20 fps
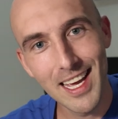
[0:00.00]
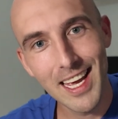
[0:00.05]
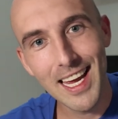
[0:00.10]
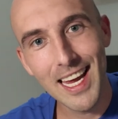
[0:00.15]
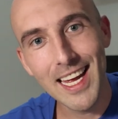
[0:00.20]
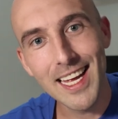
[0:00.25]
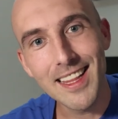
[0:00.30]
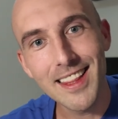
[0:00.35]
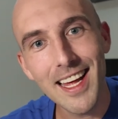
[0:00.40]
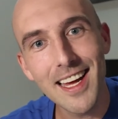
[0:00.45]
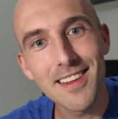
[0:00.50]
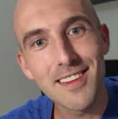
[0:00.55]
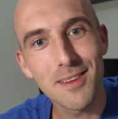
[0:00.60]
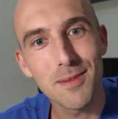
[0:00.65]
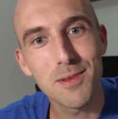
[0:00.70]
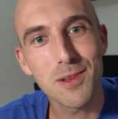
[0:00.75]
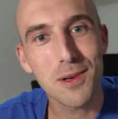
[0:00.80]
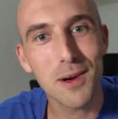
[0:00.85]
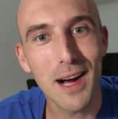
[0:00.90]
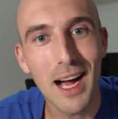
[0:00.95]
hit that
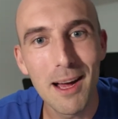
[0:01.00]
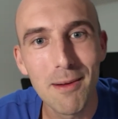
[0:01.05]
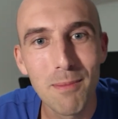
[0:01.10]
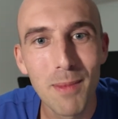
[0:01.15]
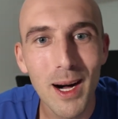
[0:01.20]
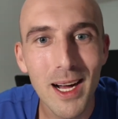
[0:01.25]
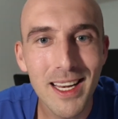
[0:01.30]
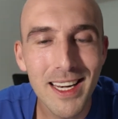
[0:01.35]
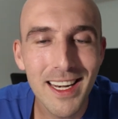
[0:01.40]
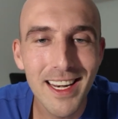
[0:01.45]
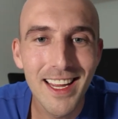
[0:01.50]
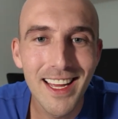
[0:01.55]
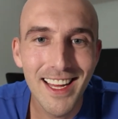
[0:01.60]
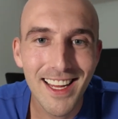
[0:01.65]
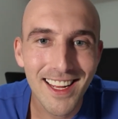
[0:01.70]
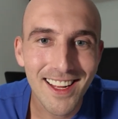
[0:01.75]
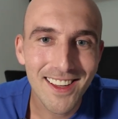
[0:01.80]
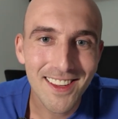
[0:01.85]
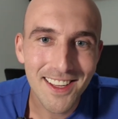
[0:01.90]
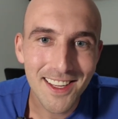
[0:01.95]
subscribe button,
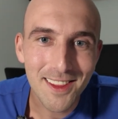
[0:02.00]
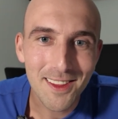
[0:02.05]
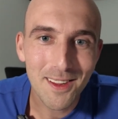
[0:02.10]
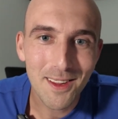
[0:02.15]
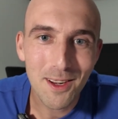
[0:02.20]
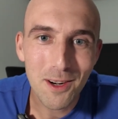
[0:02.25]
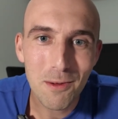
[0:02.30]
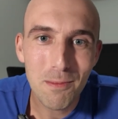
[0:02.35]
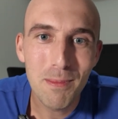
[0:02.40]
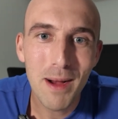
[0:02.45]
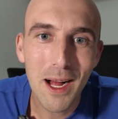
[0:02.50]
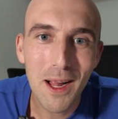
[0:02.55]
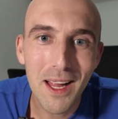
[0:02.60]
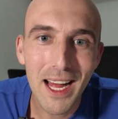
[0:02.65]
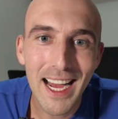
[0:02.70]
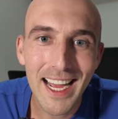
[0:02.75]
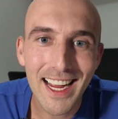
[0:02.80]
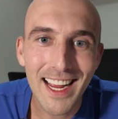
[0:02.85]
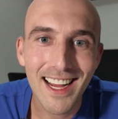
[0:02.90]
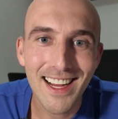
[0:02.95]
click the little bell
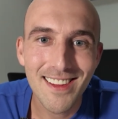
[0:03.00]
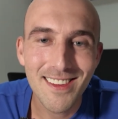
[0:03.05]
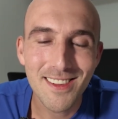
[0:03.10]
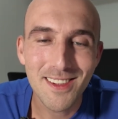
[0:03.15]
icon